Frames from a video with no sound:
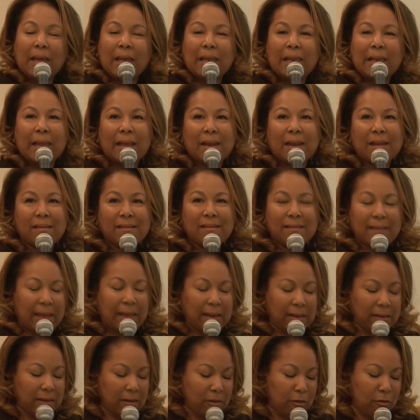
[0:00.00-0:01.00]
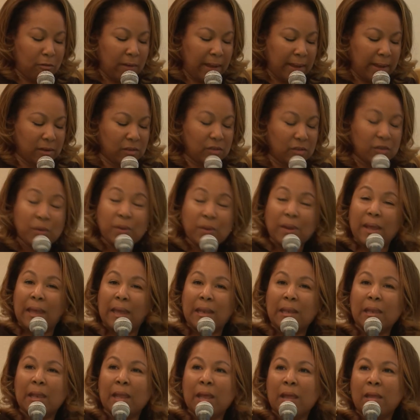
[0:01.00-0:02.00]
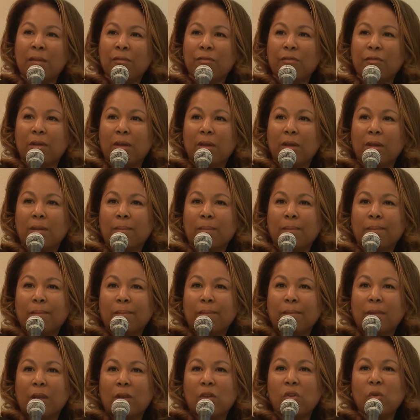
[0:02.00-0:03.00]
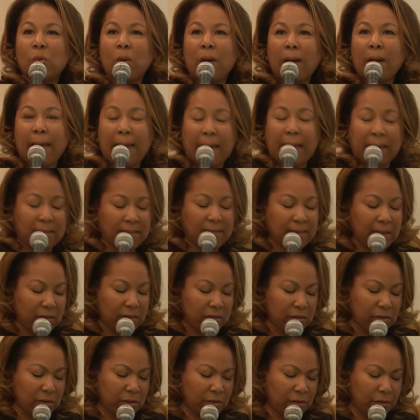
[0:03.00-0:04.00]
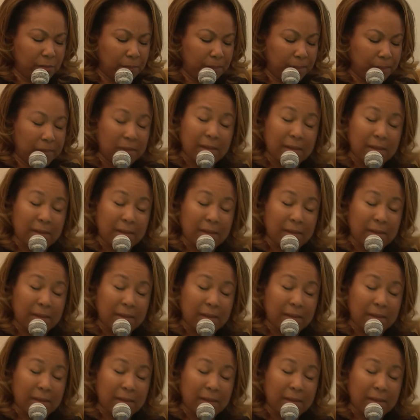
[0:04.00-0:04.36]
Let us send gratitude and love to our ancestors,